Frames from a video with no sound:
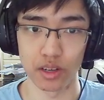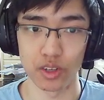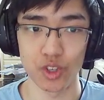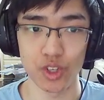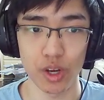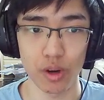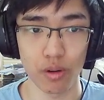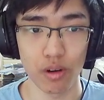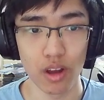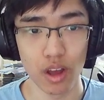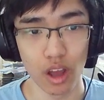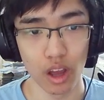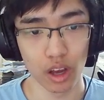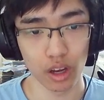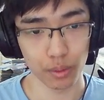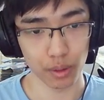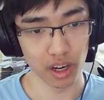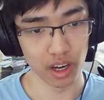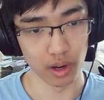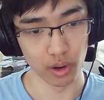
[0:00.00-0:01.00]
So
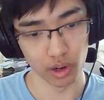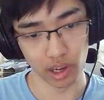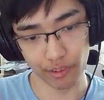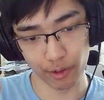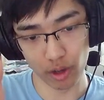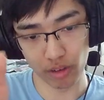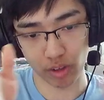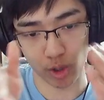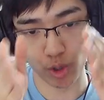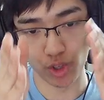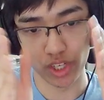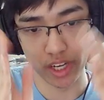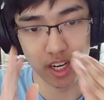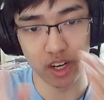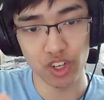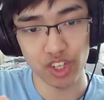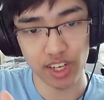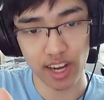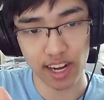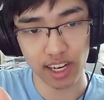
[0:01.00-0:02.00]
if you have Crusader
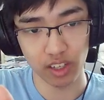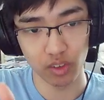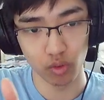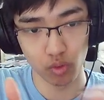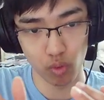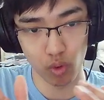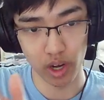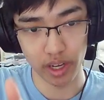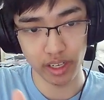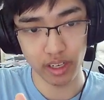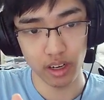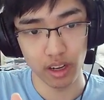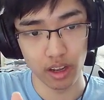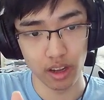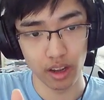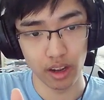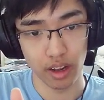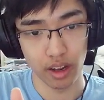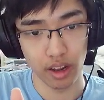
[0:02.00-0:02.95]
stack in one,